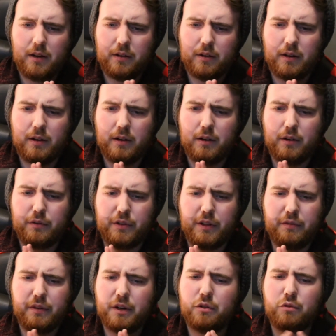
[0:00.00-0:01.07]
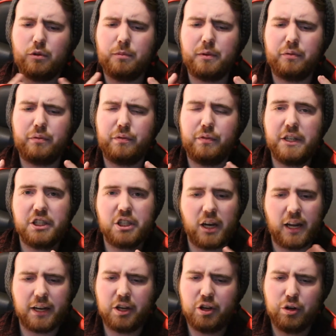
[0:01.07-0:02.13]
They found a group of
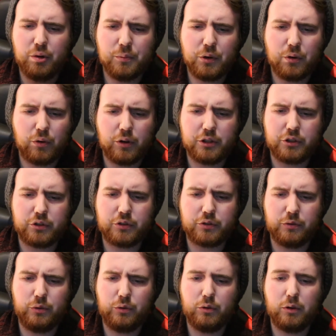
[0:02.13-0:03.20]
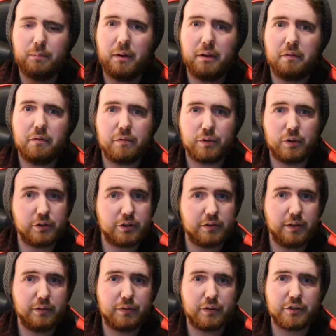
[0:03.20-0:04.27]
fish-like humanoids who, upon
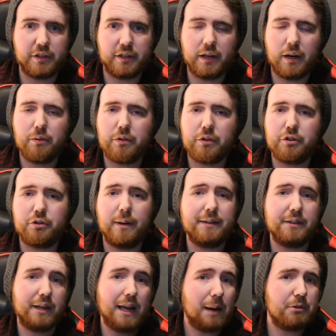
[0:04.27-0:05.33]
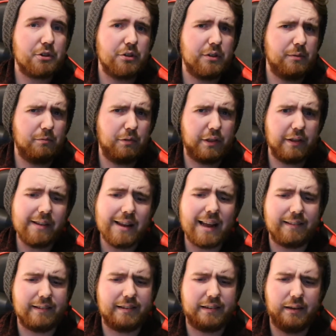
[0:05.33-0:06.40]
the first encounter, tried to capture them with
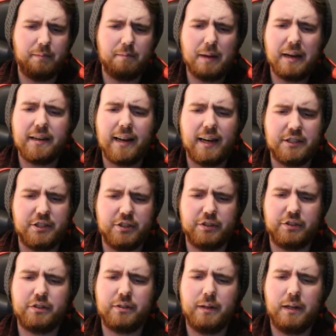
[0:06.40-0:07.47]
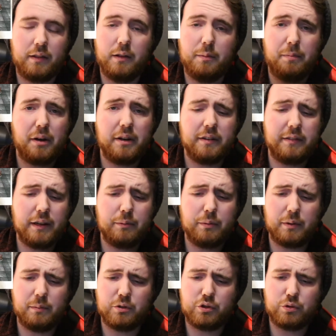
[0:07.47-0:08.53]
nets and men catchers. The party dealt
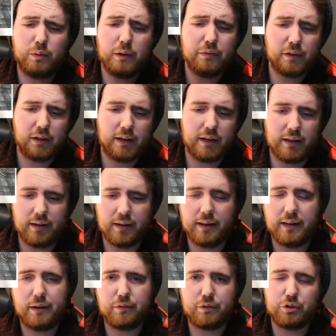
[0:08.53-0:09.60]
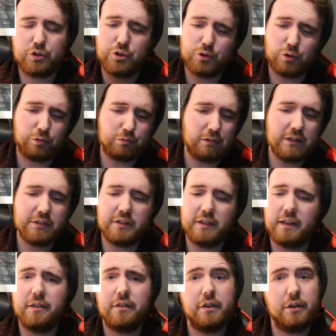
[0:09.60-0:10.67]
with them swiftly, and after a short rest they
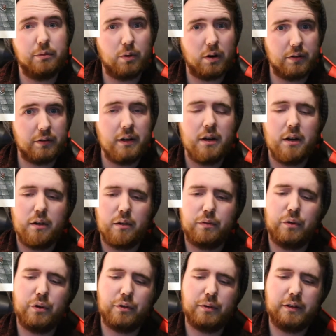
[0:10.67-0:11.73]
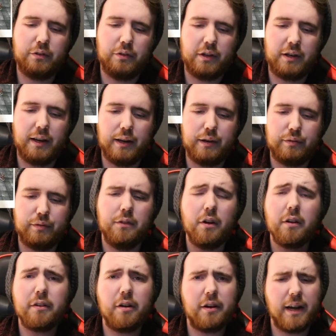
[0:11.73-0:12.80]
continue on further into the cave.
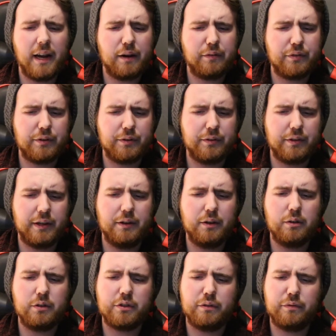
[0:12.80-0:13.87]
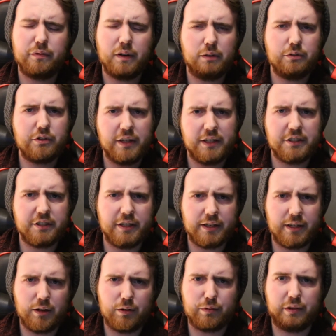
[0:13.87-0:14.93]
Not long after, they noticed a foul stench
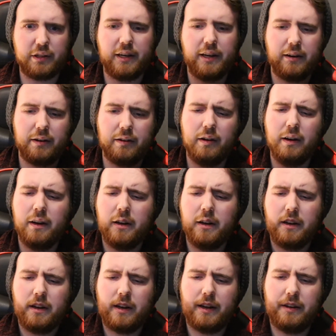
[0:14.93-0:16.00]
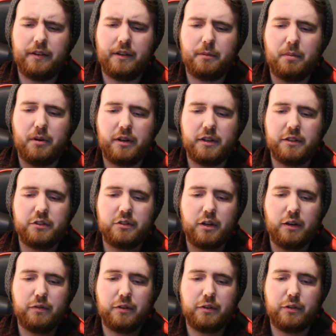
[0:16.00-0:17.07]
taking over the air, and the party
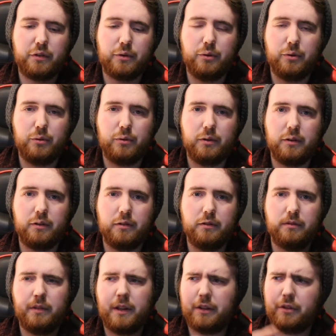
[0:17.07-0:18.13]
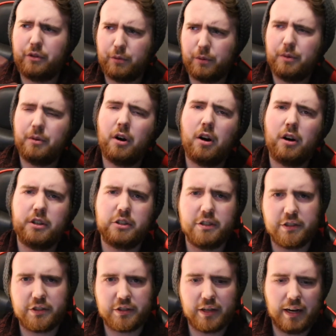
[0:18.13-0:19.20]
discovered through an arch
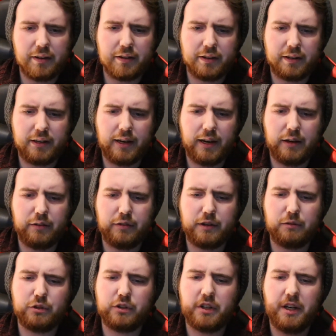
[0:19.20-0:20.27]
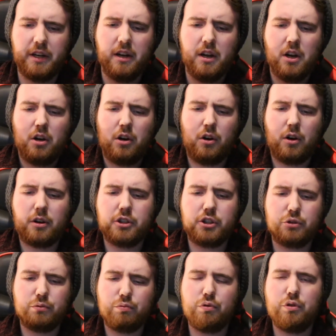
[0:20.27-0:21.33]
in the side of the cave there was a
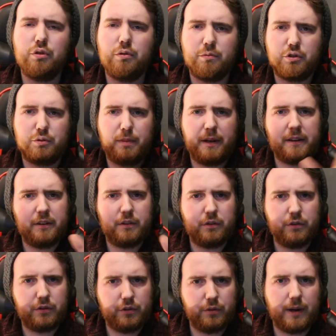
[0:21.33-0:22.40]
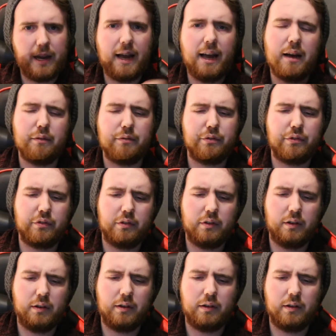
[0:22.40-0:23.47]
larger room split into two halves.
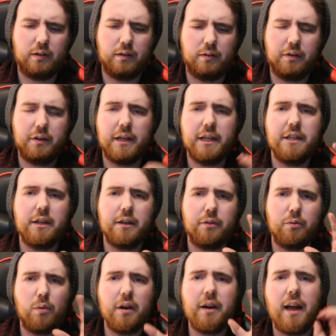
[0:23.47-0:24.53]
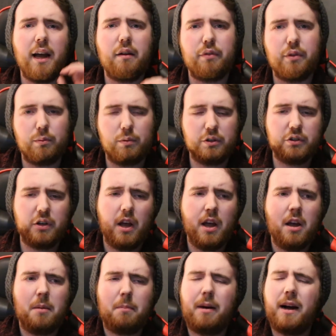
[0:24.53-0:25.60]
On one half there was
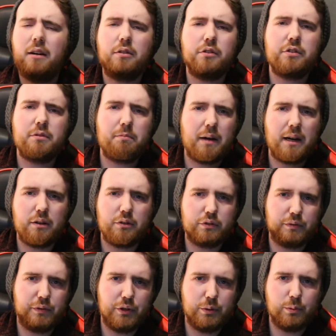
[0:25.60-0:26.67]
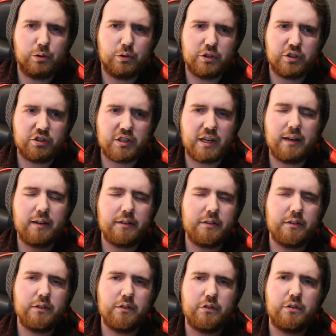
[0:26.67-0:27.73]
piles and piles of humanoid
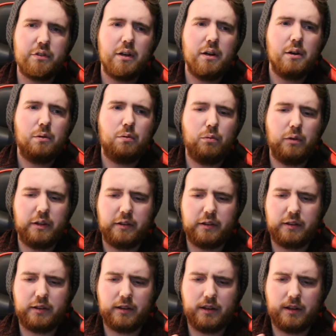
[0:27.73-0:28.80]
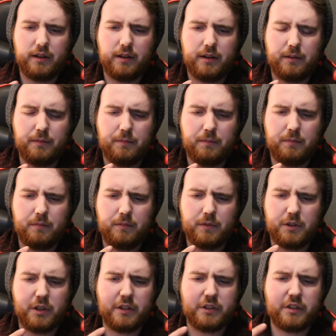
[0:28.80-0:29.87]
skeletons with
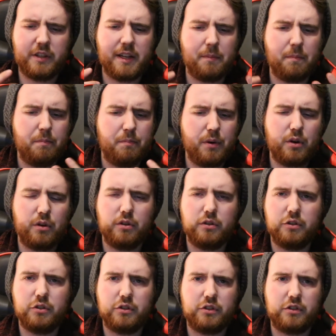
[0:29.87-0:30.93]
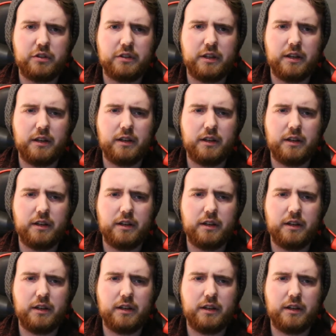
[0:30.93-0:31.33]
acidic burns,